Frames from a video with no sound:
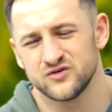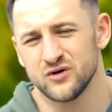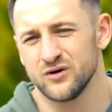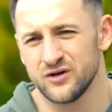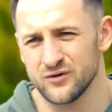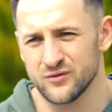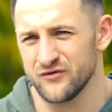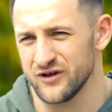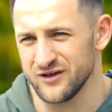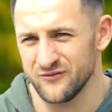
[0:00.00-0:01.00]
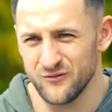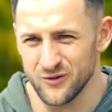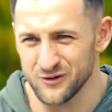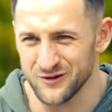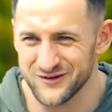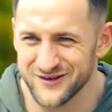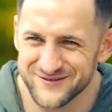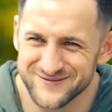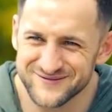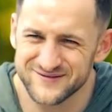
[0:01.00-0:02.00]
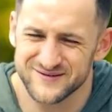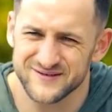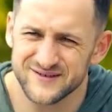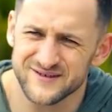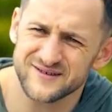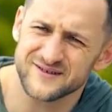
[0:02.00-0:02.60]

join the roofing world? Uh, well,